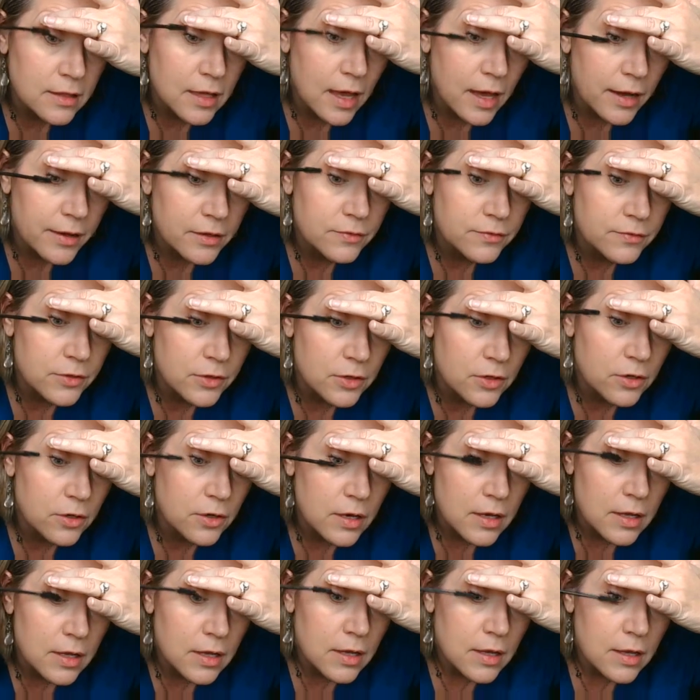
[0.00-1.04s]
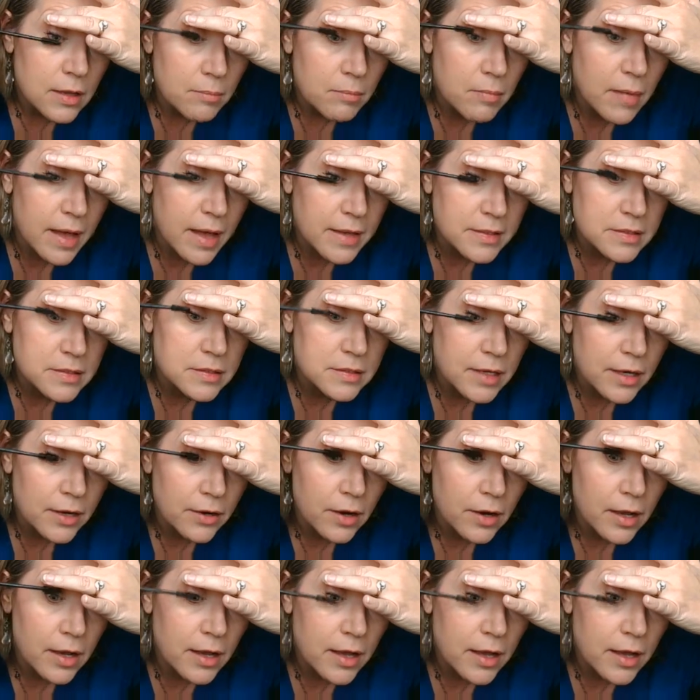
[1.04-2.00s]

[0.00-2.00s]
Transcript: out of your mascara.